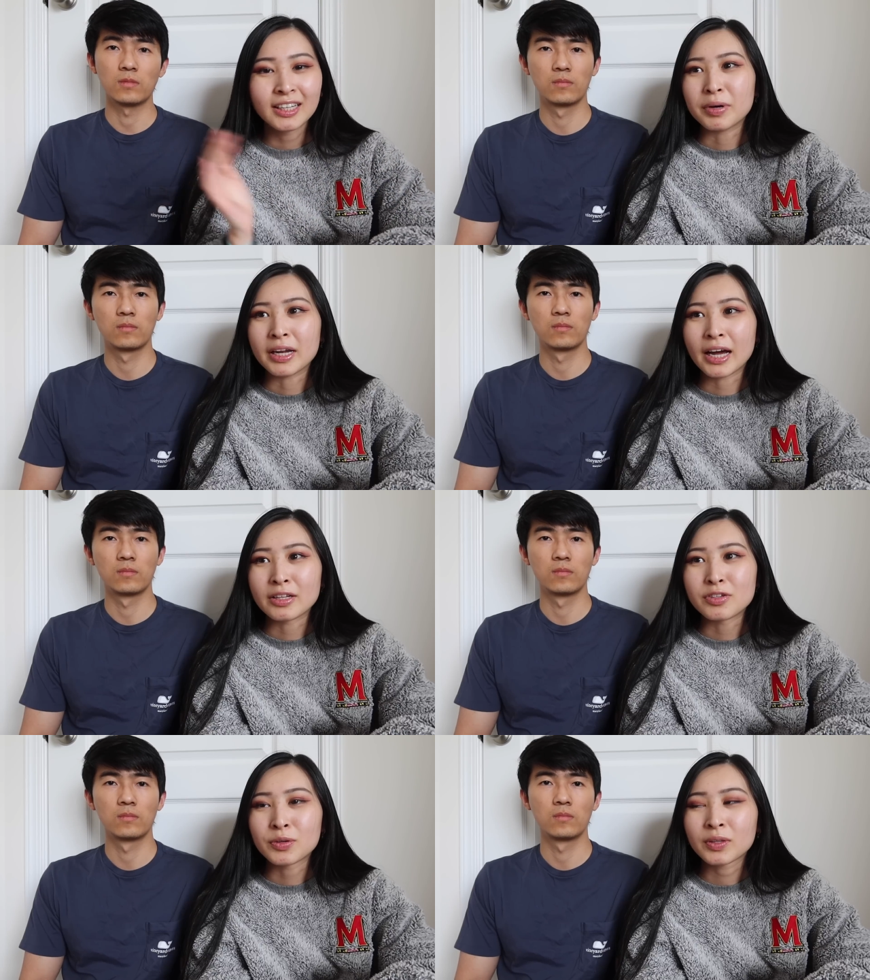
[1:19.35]
Speaker 1: but I
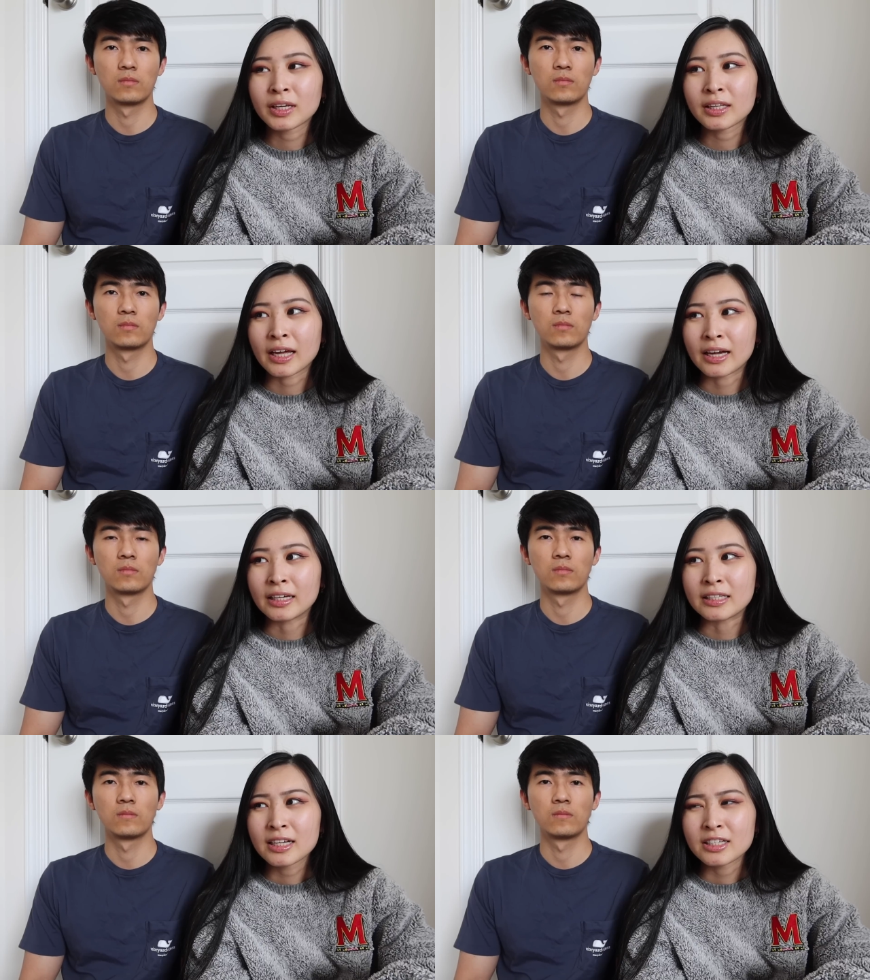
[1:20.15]
do think that
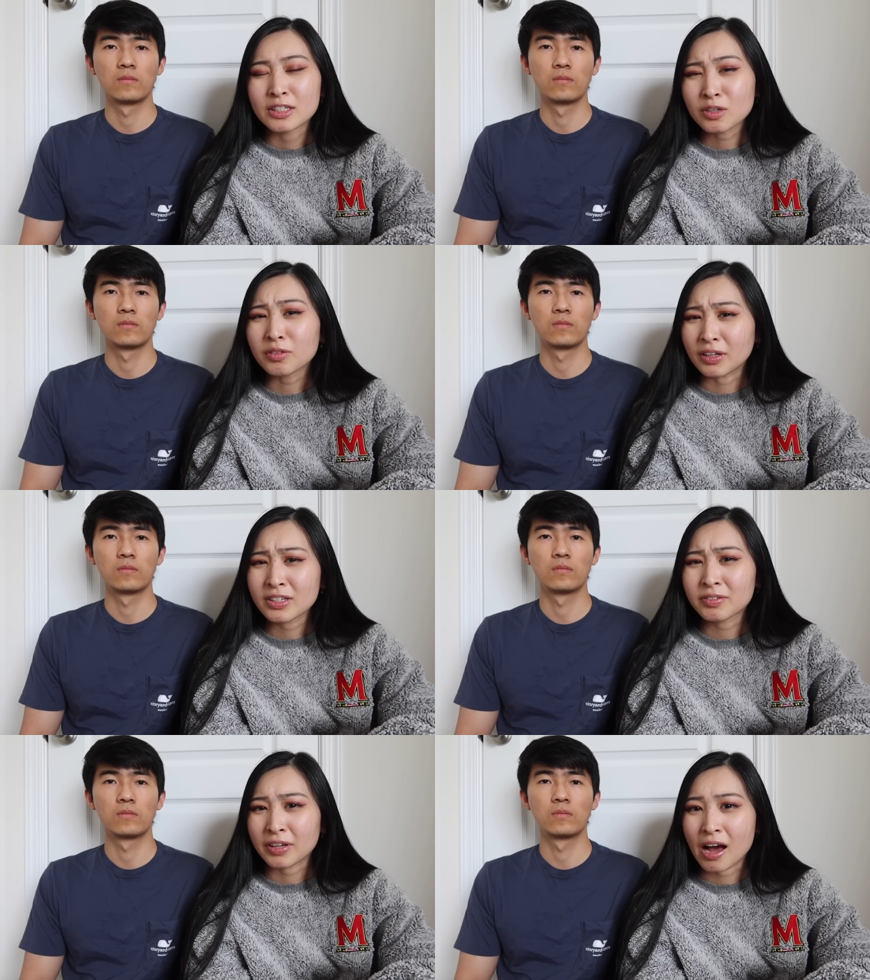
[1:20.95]
it's still
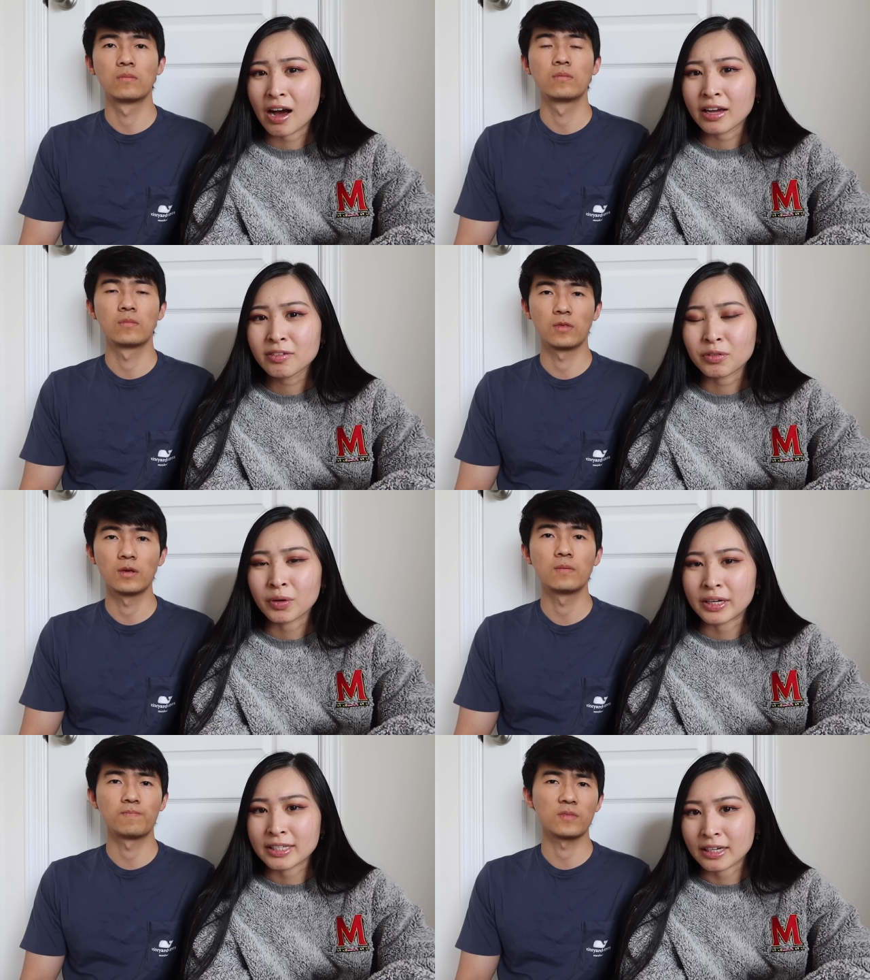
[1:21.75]
relatively high for
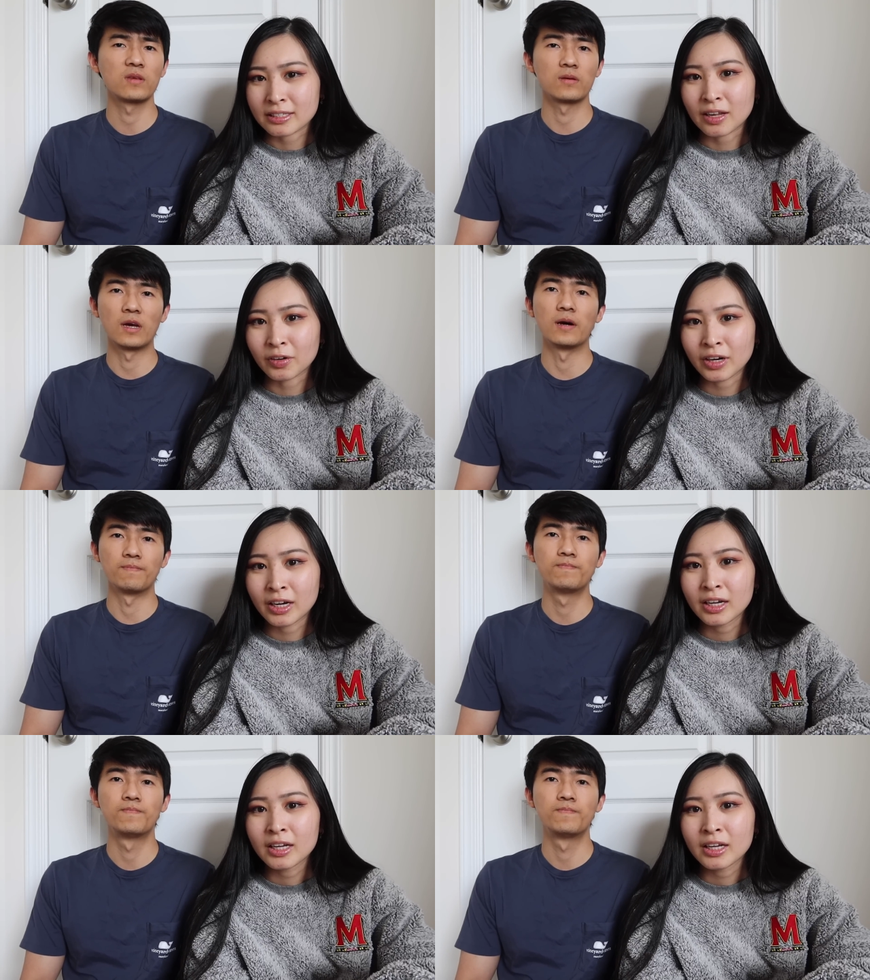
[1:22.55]
a tech salary,